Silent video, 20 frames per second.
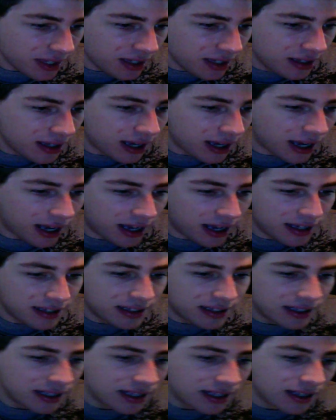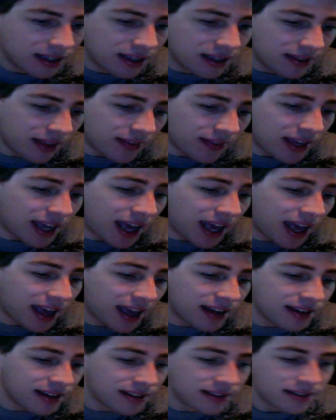Uh, then they
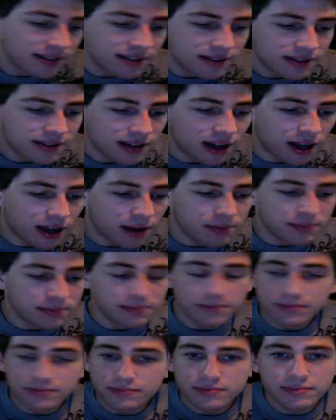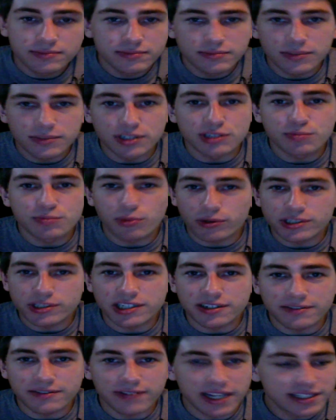had the sports
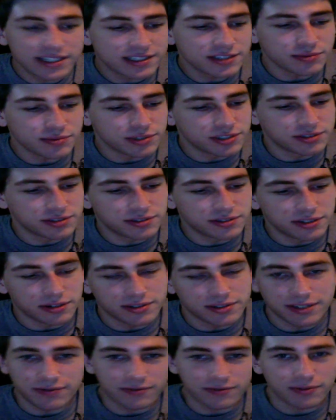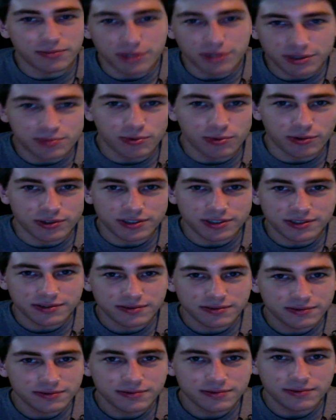interfaces, which is, you know, different from the sports
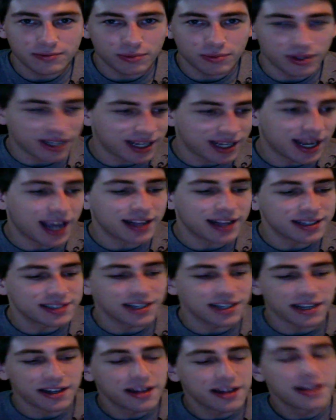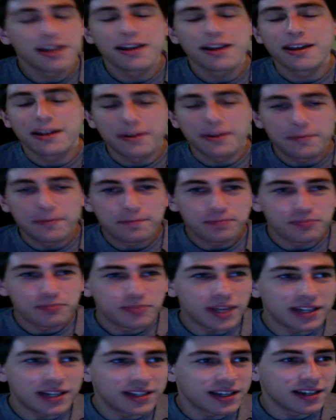with Kinect. It's like
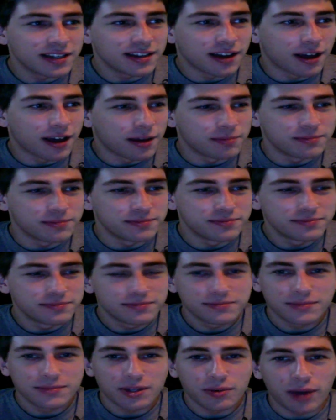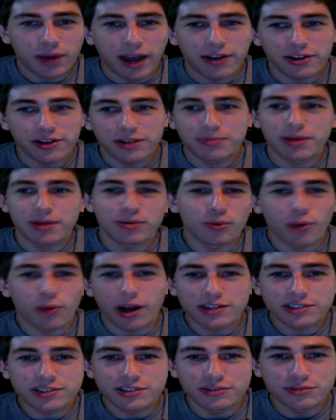they did how you're gonna be able to
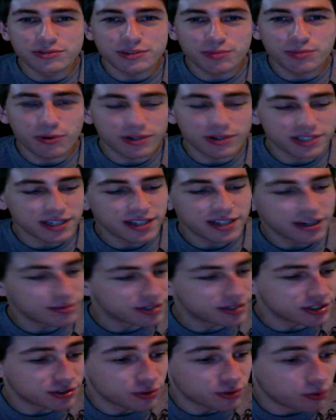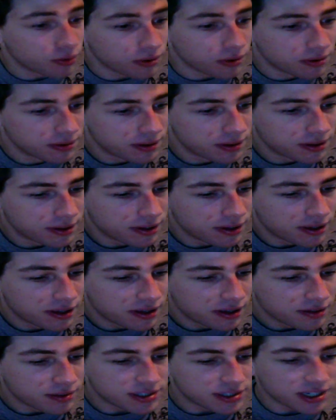watch the new sports on there, which is cool.
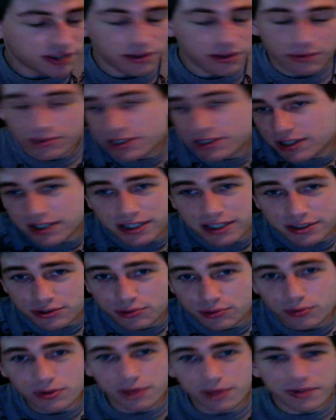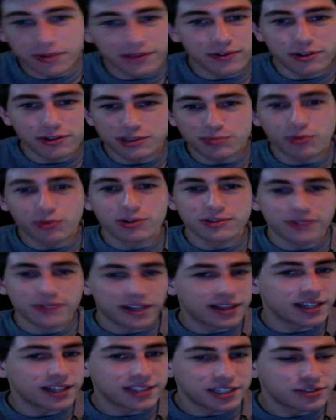Which I think is cool. I mean, if you're a sports fan,
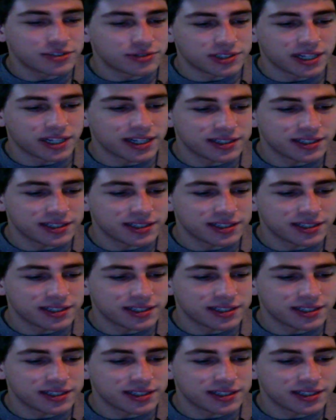that's interesting.